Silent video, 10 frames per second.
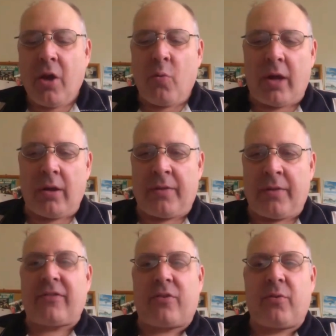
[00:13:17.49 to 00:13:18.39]
Well,
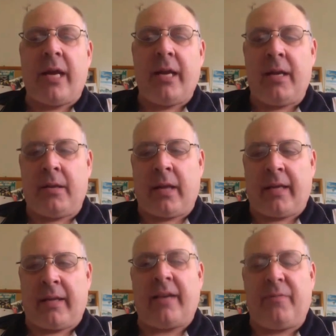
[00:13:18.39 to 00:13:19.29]
that's created in
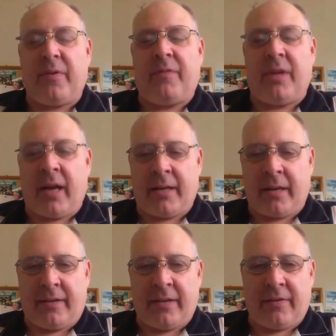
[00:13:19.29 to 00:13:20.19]
like 1959,
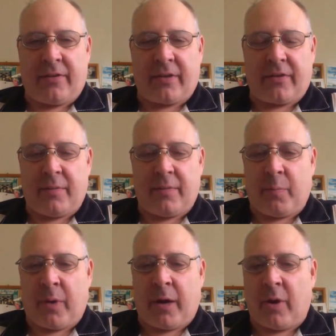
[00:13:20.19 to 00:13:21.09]
1960
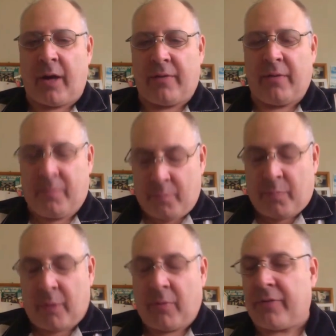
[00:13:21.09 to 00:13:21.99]
by Rod
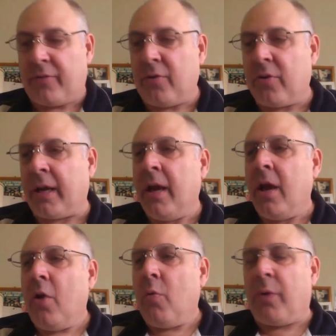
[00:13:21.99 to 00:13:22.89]
Serling.
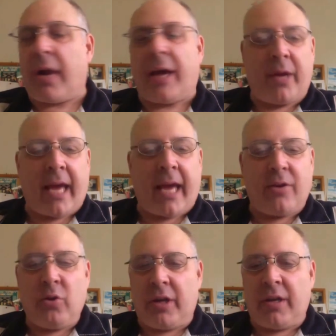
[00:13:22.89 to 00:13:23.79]
Well, when I began
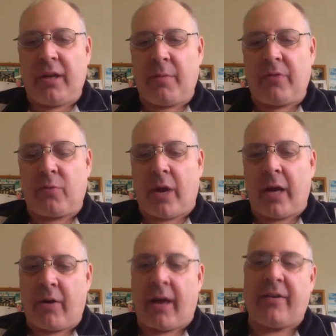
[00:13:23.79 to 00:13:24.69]
to look into him as a
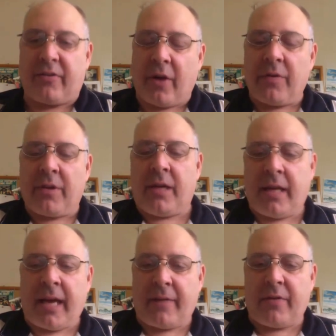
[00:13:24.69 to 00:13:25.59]
writer, I discovered that
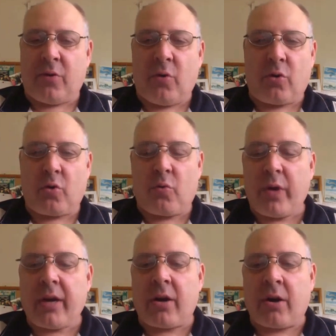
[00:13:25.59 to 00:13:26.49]
he'd had this whole
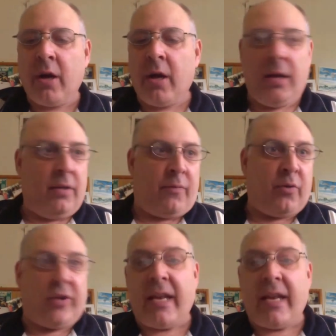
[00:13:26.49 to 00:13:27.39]
career
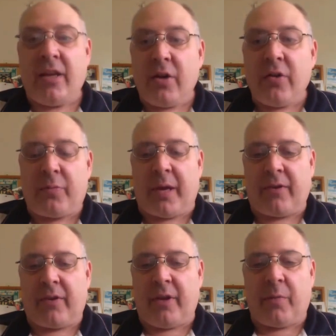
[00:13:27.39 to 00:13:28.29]
for 10 years,
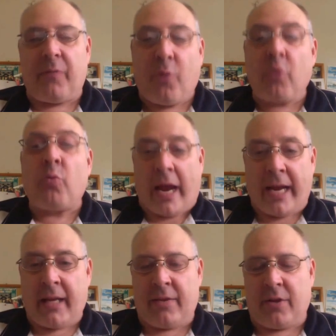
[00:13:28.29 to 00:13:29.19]
basically, before
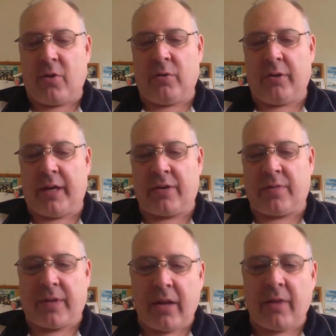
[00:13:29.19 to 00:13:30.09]
writing in the golden age
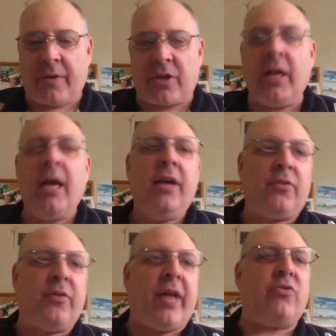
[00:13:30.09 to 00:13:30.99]
of television.
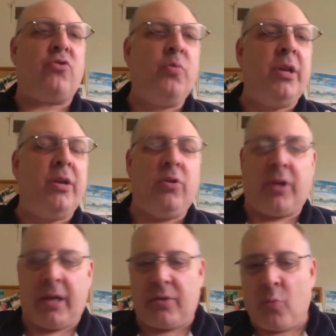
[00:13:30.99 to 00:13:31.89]
So that drew me to
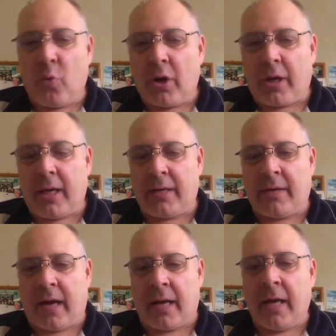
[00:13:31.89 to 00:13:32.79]
looking at the work he had
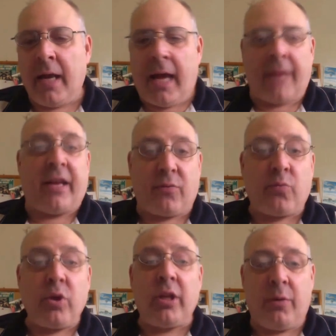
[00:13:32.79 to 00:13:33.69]
done, and
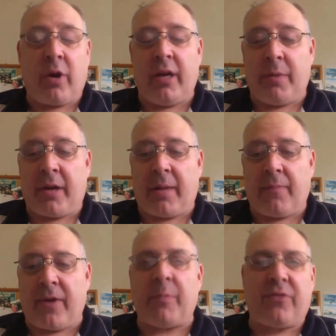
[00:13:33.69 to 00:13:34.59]
that's really where he
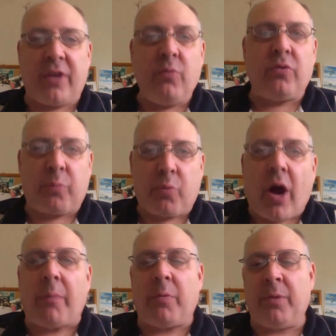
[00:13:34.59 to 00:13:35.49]
became famous. He was
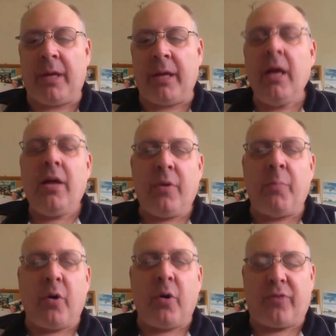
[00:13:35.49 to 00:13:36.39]
probably the
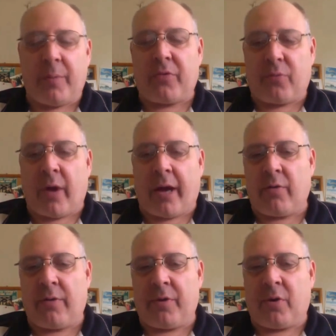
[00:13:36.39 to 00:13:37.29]
most famous
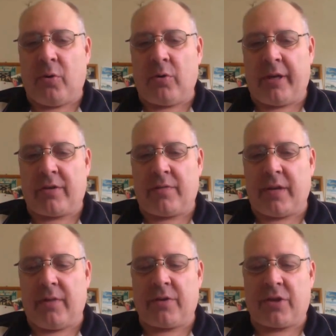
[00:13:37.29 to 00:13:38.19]
writer of the golden age of
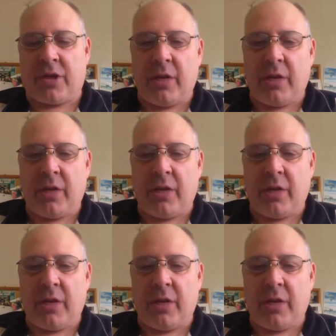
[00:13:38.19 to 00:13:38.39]
television.